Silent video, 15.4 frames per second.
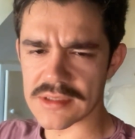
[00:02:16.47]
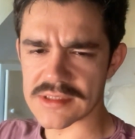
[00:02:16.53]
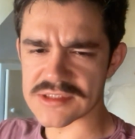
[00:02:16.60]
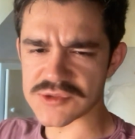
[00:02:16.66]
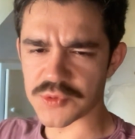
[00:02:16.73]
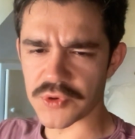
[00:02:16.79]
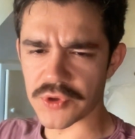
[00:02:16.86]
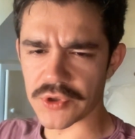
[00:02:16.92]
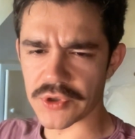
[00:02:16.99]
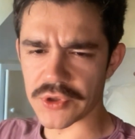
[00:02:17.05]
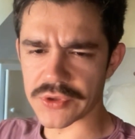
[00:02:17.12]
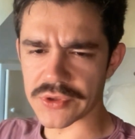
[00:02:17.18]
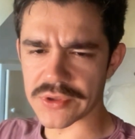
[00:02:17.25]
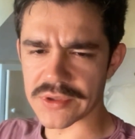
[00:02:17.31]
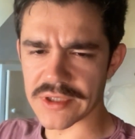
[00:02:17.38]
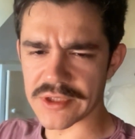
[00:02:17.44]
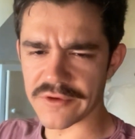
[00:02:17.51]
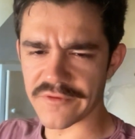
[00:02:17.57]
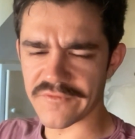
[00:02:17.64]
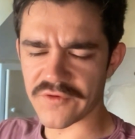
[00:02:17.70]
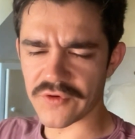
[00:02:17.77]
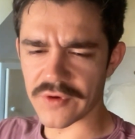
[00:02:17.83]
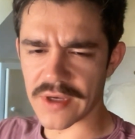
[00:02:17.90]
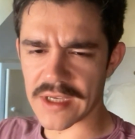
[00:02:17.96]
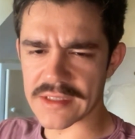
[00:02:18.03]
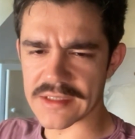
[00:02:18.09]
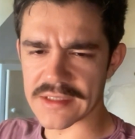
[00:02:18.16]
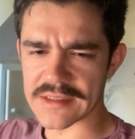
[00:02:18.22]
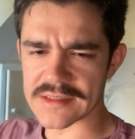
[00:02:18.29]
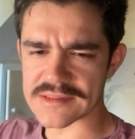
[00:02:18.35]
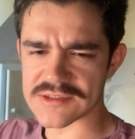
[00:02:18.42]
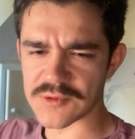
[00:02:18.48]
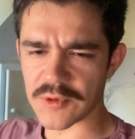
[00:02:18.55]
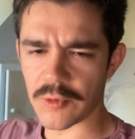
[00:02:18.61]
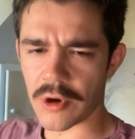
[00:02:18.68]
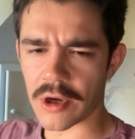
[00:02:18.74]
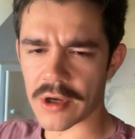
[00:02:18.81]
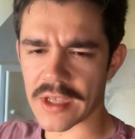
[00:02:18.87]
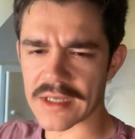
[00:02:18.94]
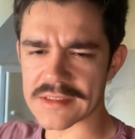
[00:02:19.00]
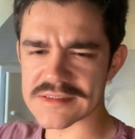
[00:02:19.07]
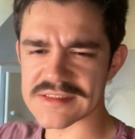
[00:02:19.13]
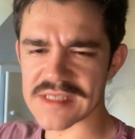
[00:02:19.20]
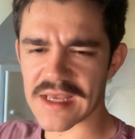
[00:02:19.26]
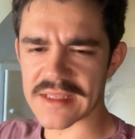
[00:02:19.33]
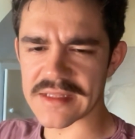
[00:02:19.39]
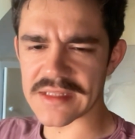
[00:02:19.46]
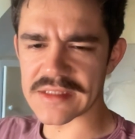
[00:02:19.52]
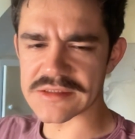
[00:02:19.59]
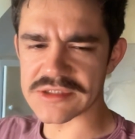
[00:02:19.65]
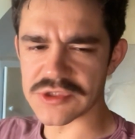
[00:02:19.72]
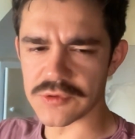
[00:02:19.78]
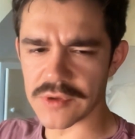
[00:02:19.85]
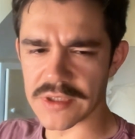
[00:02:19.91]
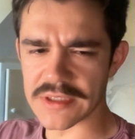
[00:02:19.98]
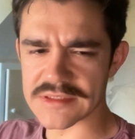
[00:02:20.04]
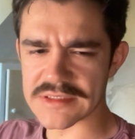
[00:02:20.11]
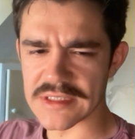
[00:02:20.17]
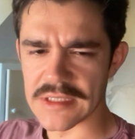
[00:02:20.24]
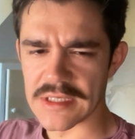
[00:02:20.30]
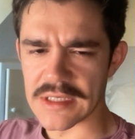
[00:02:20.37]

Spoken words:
this world that you have created as we walk outside into it,